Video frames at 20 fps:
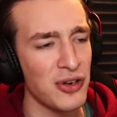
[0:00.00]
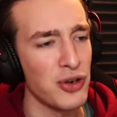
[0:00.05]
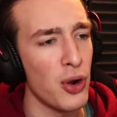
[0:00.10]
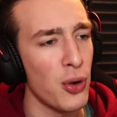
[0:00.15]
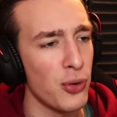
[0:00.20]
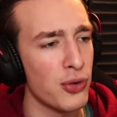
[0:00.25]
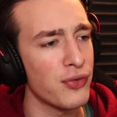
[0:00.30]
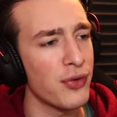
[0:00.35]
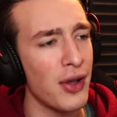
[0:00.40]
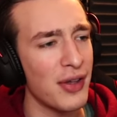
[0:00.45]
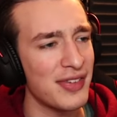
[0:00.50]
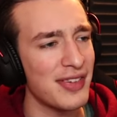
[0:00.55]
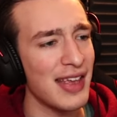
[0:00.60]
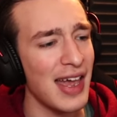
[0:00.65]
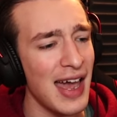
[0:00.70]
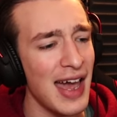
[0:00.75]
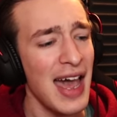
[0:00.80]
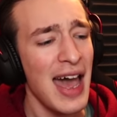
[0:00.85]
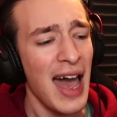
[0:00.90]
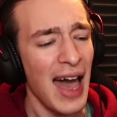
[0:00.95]
no
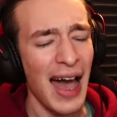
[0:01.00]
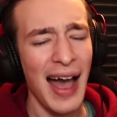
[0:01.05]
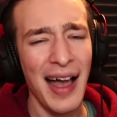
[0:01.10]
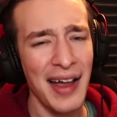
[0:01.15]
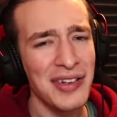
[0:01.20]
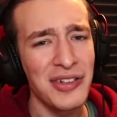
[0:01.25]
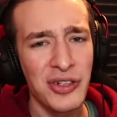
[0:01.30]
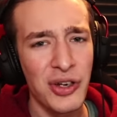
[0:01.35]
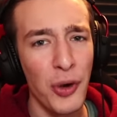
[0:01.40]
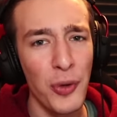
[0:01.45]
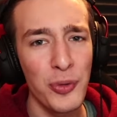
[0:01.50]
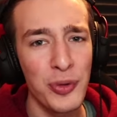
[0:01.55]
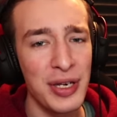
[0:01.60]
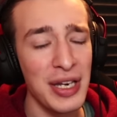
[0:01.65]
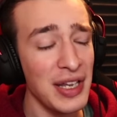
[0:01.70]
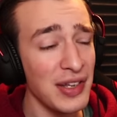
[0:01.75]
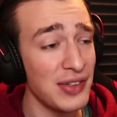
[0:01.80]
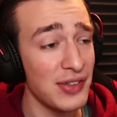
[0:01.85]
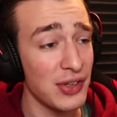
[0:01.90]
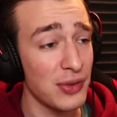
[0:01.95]
crosshair, and no
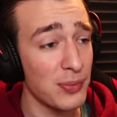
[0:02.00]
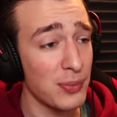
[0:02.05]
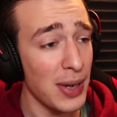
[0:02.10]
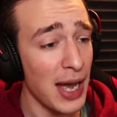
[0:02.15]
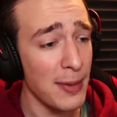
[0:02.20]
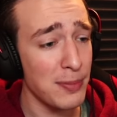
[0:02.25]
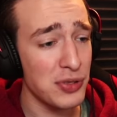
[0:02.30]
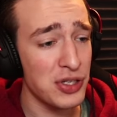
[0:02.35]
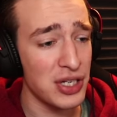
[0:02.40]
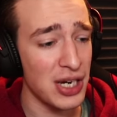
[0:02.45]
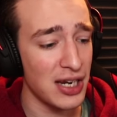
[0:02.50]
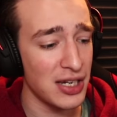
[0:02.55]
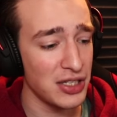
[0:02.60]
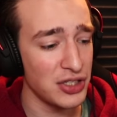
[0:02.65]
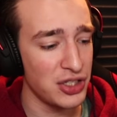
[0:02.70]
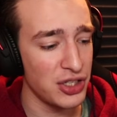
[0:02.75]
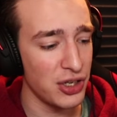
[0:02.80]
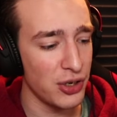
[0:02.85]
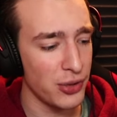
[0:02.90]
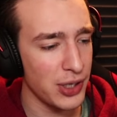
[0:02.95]
decent maps
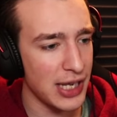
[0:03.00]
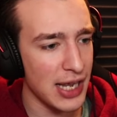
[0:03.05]
challenge. You know, you're